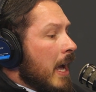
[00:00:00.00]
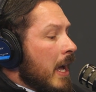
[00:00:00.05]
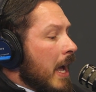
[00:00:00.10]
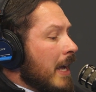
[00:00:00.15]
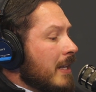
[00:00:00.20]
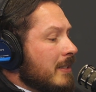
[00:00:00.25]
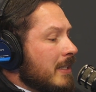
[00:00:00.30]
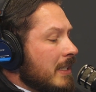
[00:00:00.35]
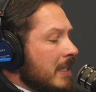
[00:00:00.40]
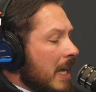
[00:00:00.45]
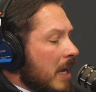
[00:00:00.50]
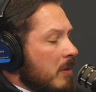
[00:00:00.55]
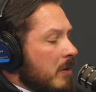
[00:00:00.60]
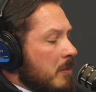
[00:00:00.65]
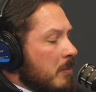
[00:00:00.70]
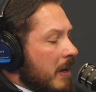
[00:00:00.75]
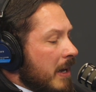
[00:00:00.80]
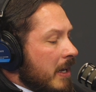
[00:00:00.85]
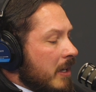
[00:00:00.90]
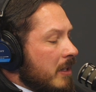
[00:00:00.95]
I sit down
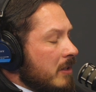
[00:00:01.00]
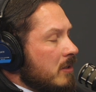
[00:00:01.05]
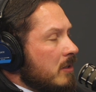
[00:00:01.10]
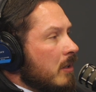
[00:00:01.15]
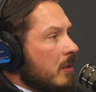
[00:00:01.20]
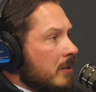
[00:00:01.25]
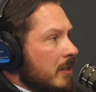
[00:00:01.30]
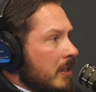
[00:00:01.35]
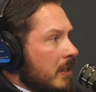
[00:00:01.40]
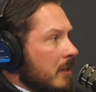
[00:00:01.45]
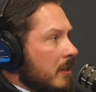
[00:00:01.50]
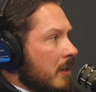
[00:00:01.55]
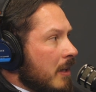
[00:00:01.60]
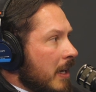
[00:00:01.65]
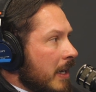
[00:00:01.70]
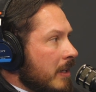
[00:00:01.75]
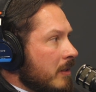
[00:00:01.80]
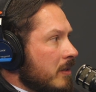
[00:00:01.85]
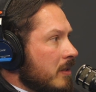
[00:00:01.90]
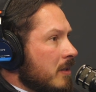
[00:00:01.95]
with my consulting
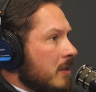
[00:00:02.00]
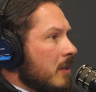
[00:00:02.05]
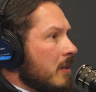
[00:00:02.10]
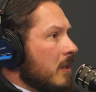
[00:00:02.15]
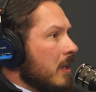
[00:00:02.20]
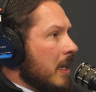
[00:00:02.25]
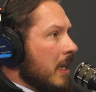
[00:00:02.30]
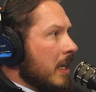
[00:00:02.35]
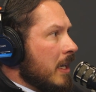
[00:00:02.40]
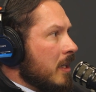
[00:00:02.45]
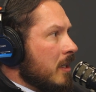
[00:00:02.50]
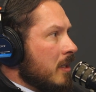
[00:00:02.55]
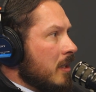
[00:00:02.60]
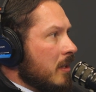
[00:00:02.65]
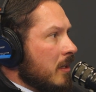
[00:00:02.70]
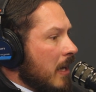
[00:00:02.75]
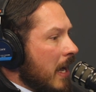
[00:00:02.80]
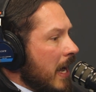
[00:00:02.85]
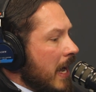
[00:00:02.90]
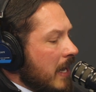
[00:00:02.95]
clients and
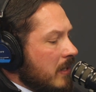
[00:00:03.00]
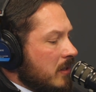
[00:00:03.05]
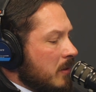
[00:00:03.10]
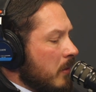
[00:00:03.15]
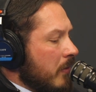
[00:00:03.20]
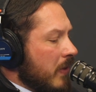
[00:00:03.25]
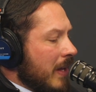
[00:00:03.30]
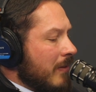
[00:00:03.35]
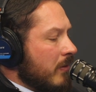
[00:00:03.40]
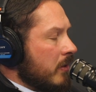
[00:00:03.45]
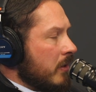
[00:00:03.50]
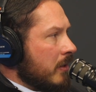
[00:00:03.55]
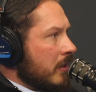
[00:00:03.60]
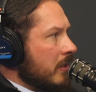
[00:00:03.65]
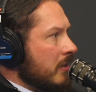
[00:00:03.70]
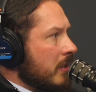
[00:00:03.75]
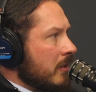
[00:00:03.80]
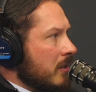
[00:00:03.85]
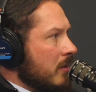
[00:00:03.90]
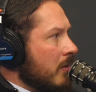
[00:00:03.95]
I ask them if they have a
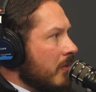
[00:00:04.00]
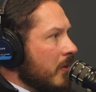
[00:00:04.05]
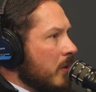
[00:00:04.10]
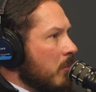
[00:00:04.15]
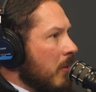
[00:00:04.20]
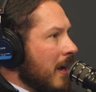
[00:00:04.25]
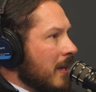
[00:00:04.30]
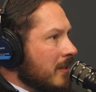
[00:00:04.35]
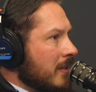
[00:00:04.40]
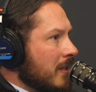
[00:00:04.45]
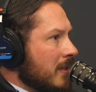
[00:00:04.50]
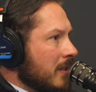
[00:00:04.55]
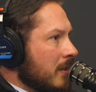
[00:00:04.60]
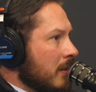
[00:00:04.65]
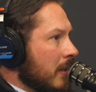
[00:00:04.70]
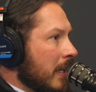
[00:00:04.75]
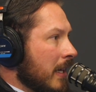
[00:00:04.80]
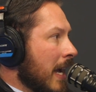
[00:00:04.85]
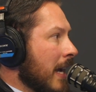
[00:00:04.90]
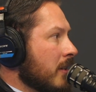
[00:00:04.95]
consistent review process. And
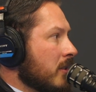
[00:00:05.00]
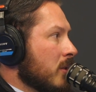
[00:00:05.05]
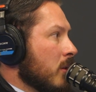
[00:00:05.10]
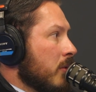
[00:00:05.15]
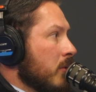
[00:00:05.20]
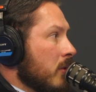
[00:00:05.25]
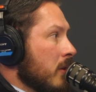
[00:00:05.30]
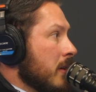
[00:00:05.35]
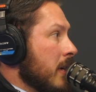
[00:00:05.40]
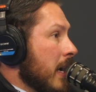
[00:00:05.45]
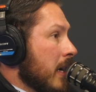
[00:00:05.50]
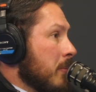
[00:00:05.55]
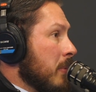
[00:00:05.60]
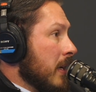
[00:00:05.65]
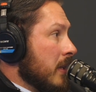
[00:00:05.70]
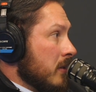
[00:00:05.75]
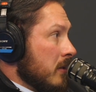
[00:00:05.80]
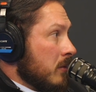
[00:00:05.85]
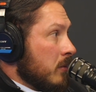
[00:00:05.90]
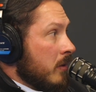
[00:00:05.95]
they're like, I just go through their deck
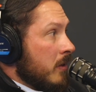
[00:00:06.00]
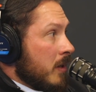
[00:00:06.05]
pages with